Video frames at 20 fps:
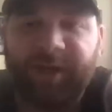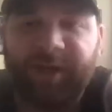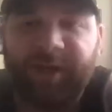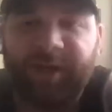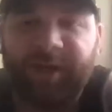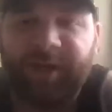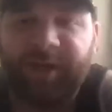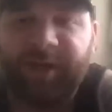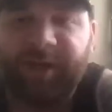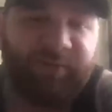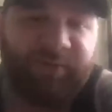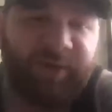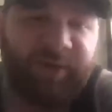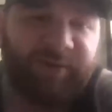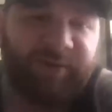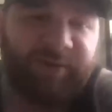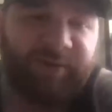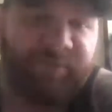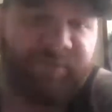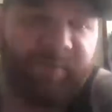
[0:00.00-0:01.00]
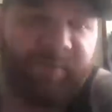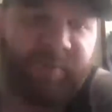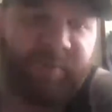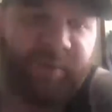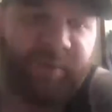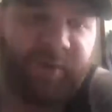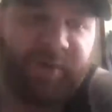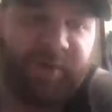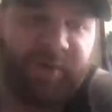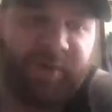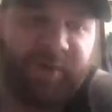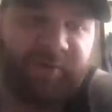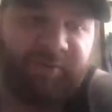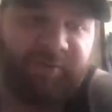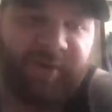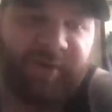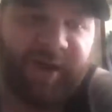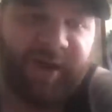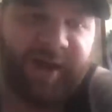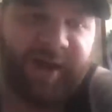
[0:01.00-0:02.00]
And the other one, if we give them a burger
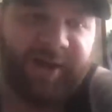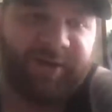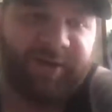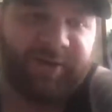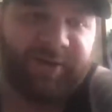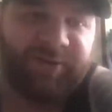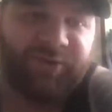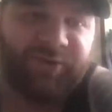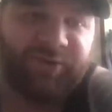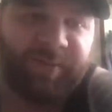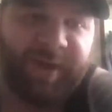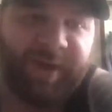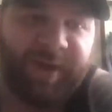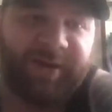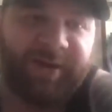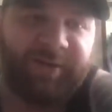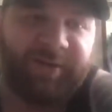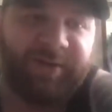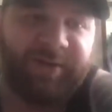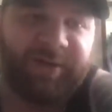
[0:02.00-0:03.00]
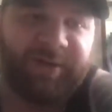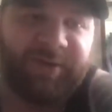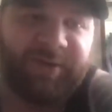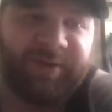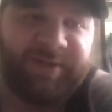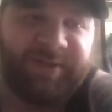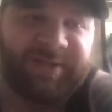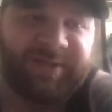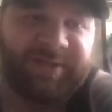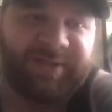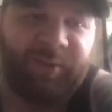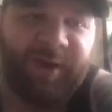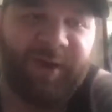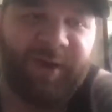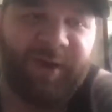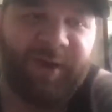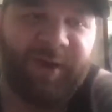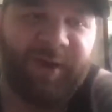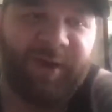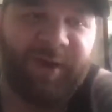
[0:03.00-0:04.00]
and fry, could dramatically increase in
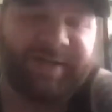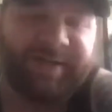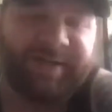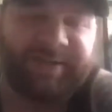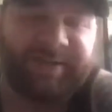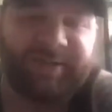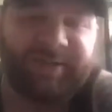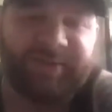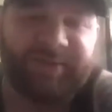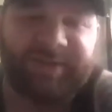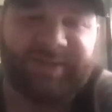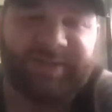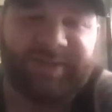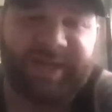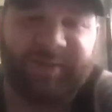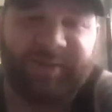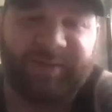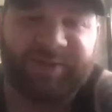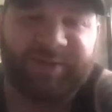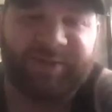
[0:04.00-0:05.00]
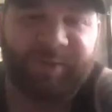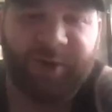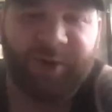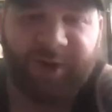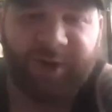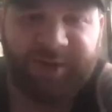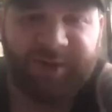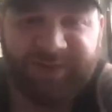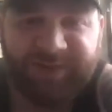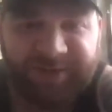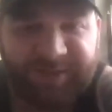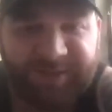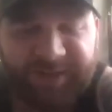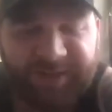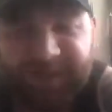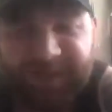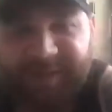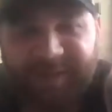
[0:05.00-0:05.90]
weight, and it doesn't do the same response.